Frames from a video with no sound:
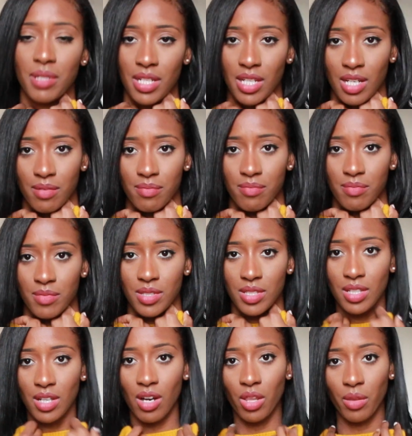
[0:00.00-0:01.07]
that it
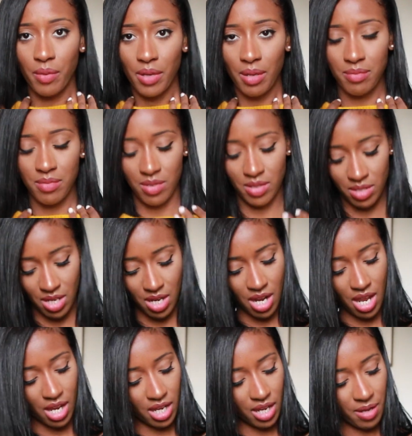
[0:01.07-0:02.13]
comes all the way up the
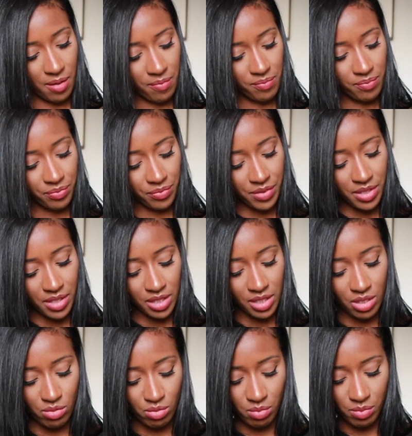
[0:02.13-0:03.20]
neck.
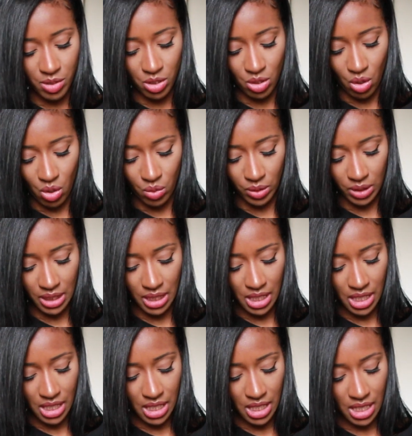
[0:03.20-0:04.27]
This one was
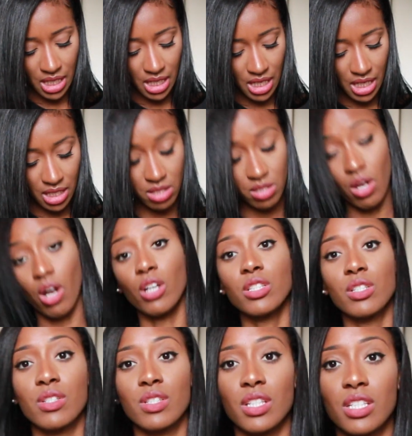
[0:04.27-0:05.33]
only
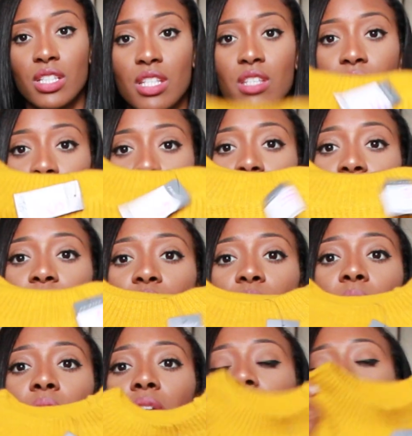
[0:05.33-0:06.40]
also 16 euro as
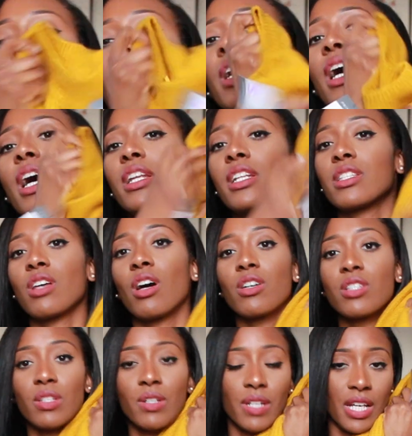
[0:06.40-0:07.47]
well. And it's
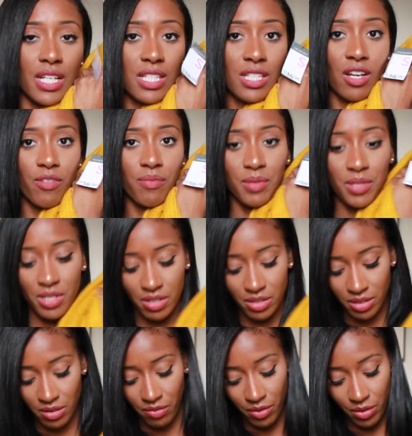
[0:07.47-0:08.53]
also a nice soft
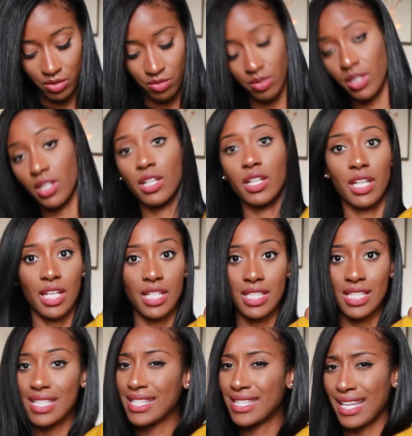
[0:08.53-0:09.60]
material that feels really good
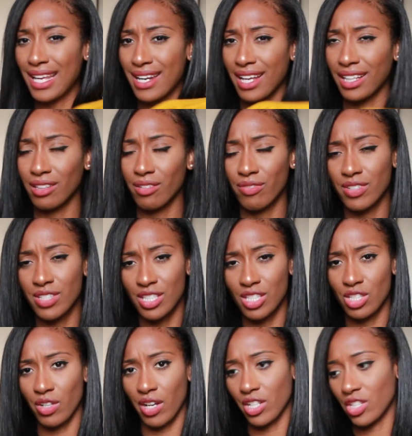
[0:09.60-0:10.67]
against the skin, not the fuzzy,
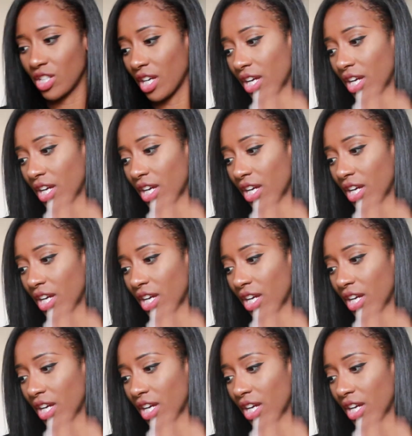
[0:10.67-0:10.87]
scratchy